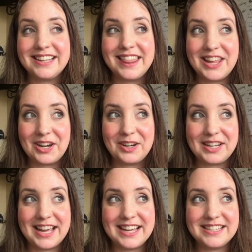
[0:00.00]
there
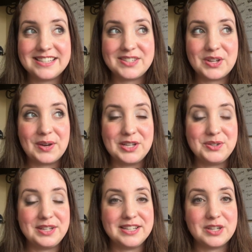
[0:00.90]
yet, so I
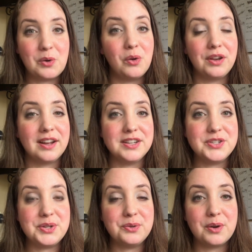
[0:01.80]
do need to hold on
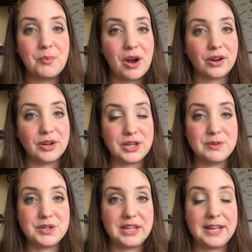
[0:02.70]
to a walker
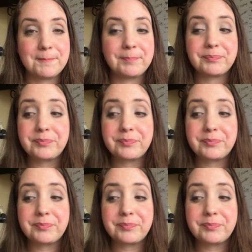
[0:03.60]
usually.